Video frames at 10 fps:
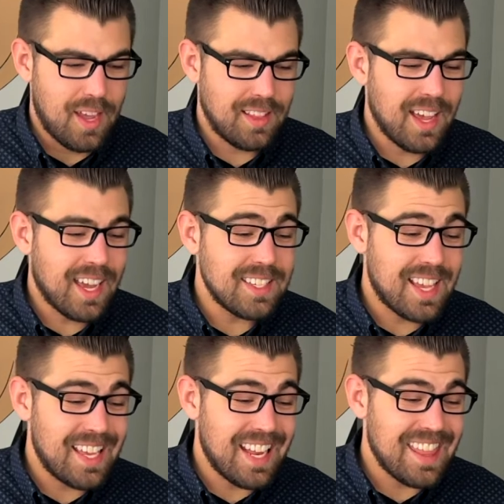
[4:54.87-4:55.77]
And like I
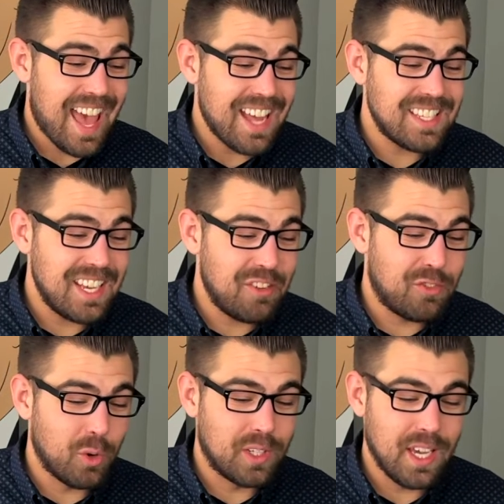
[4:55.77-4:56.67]
said, that's it
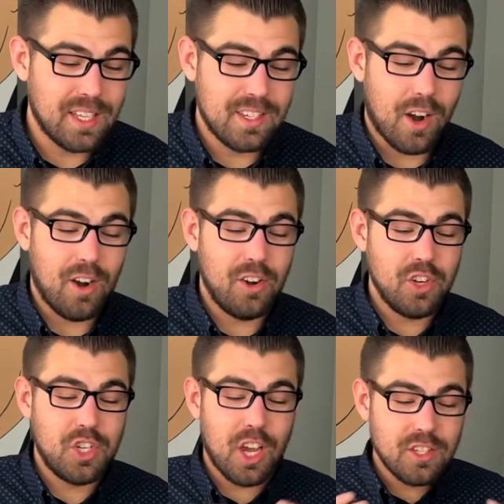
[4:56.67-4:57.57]
for Kickstarter,
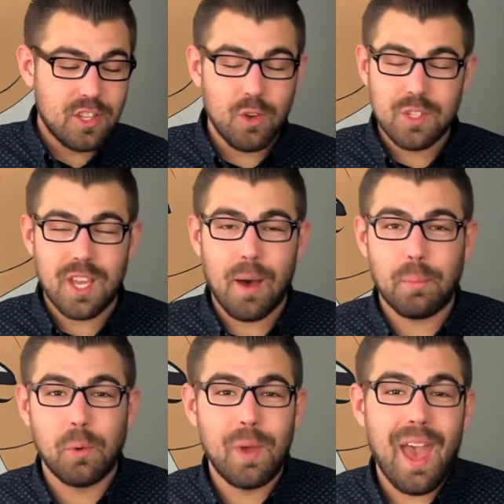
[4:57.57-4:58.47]
just those
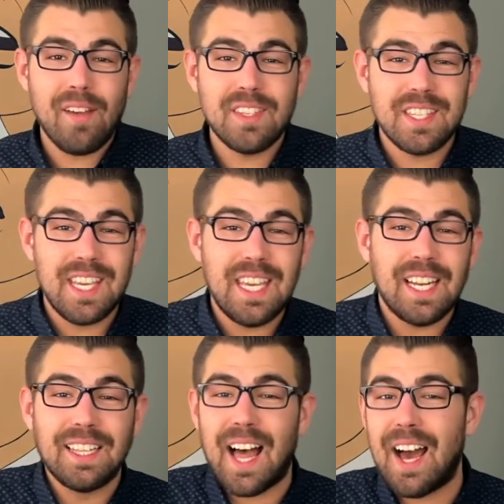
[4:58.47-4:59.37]
couple. We haven't seen
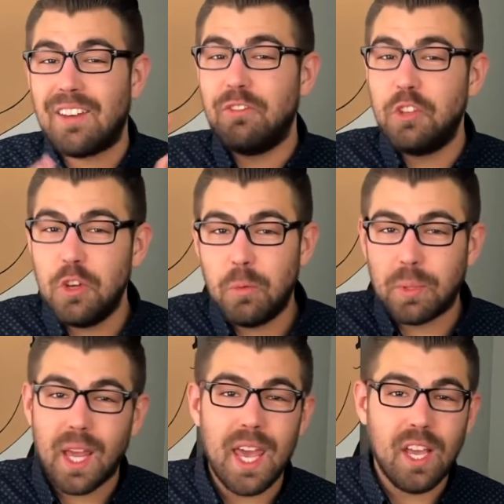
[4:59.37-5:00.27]
a lot of new
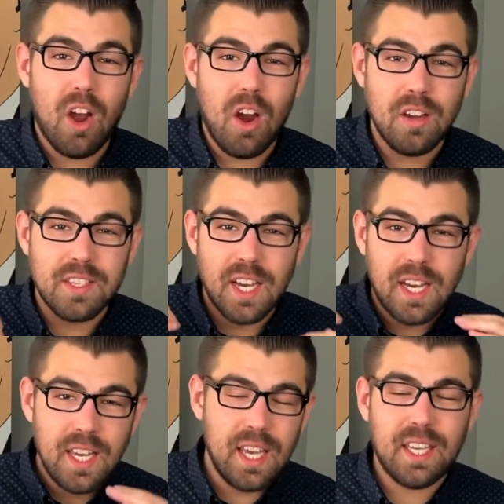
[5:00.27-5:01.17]
playing cards
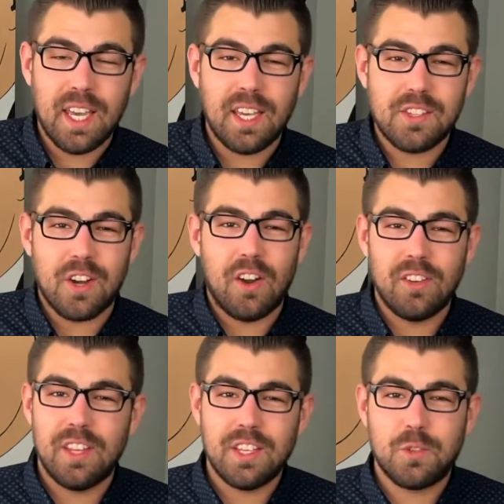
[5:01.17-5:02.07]
hit
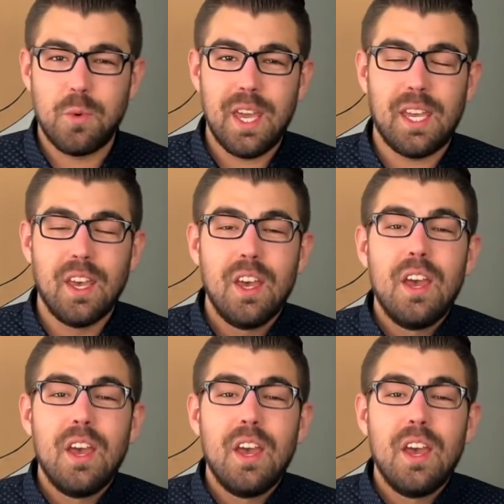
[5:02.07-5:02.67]
Kickstarter this week.